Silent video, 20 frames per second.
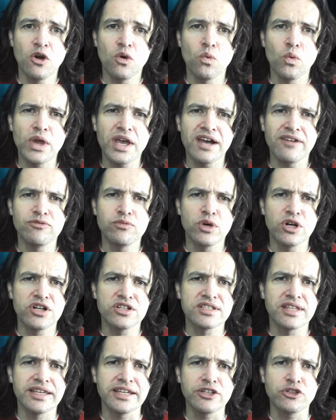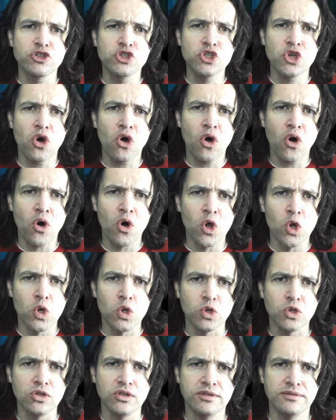we have words like
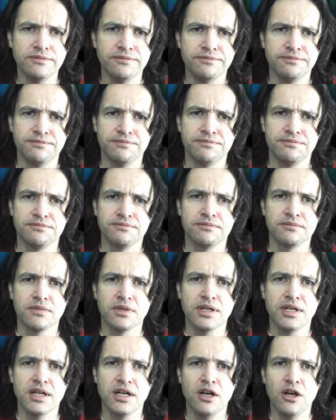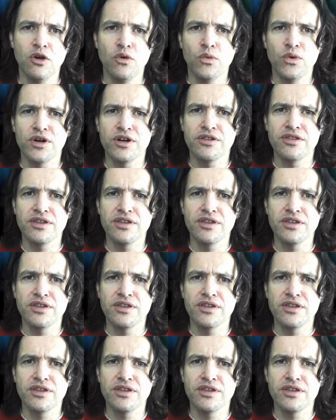tall, where